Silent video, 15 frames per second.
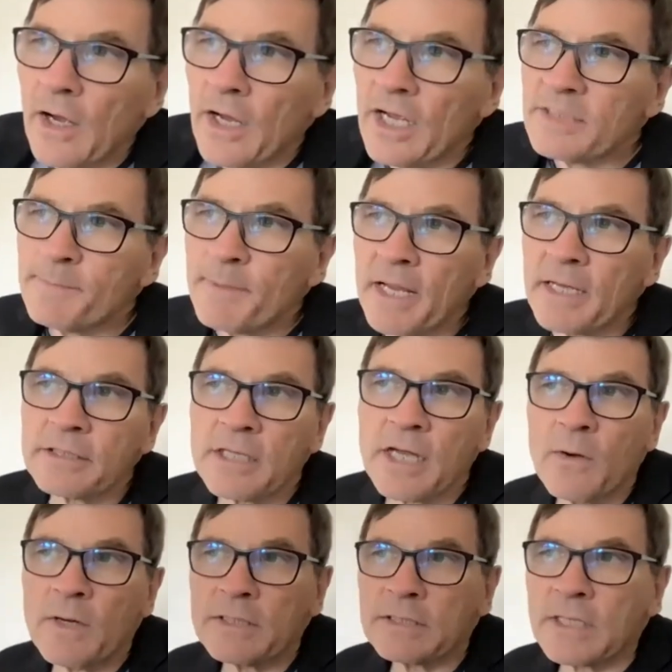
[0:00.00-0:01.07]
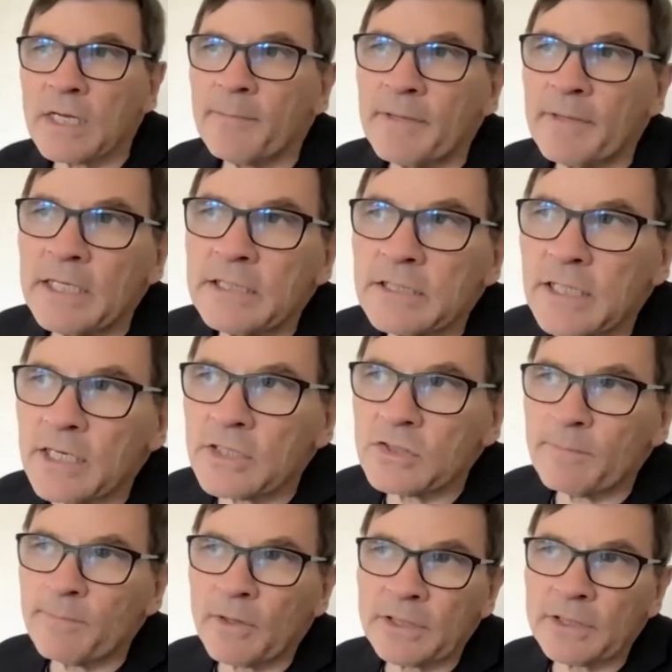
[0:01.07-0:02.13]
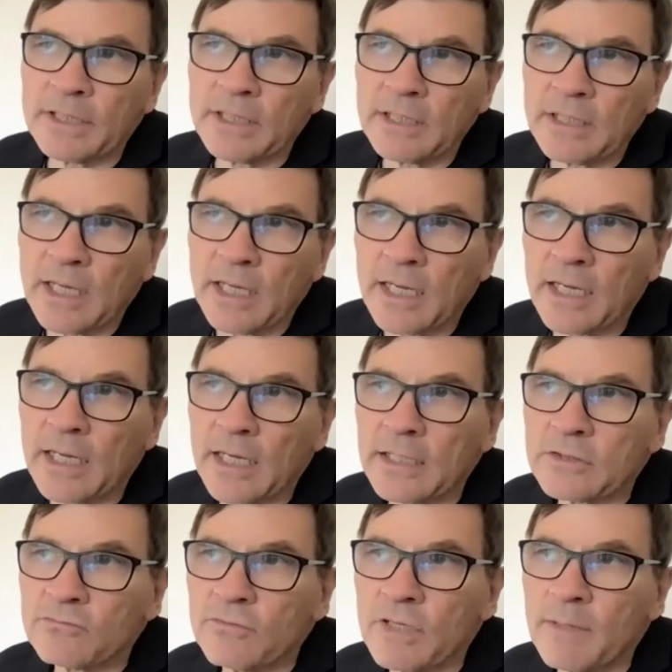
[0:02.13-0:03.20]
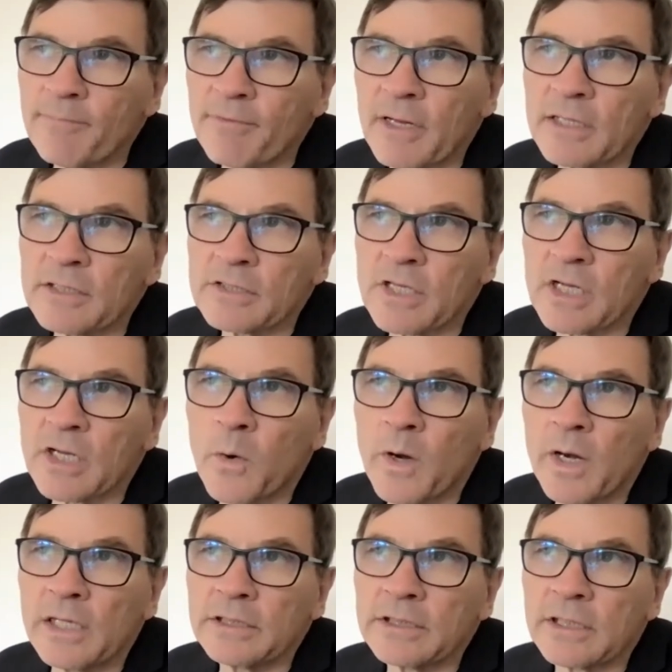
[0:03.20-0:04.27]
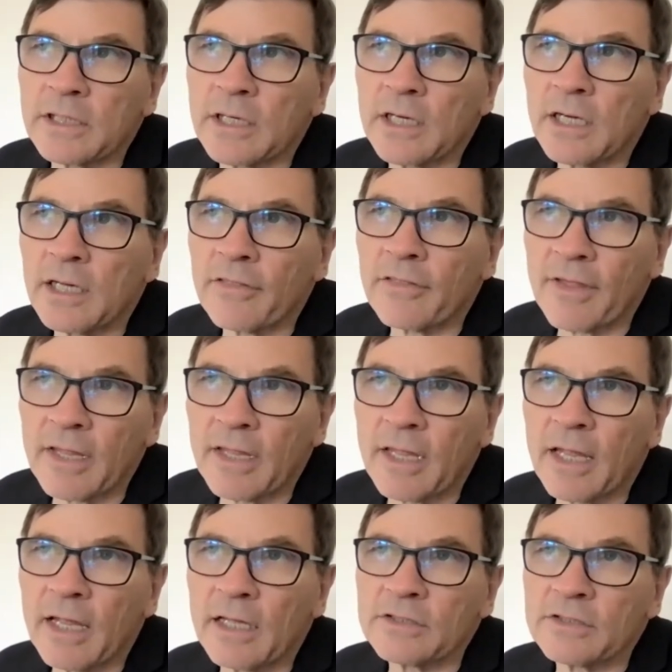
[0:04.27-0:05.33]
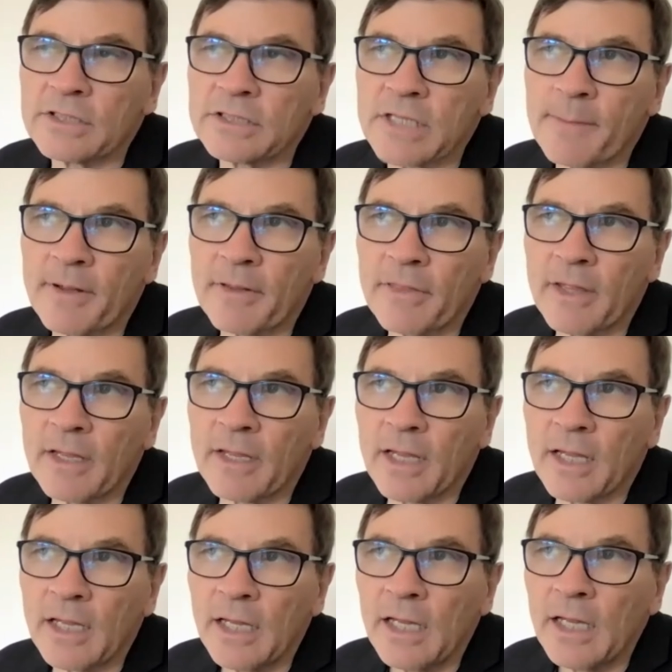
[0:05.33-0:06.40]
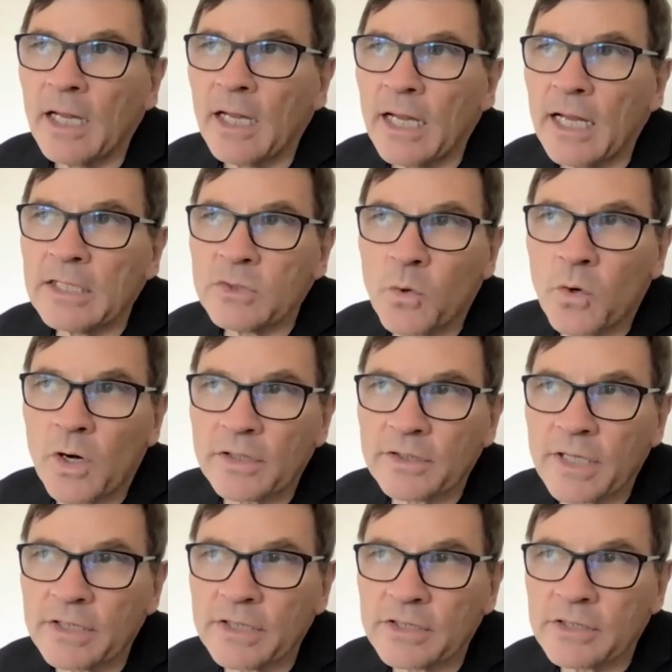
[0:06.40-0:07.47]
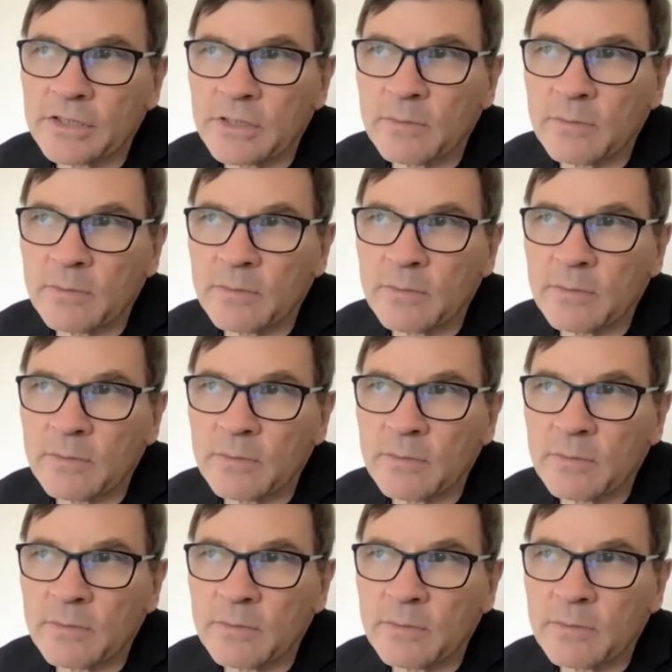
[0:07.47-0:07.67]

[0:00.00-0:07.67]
ISPSO. It's um, an international body, and uh, it's really bringing psychoanalytic uh, thinking and systemic thinking into organizations.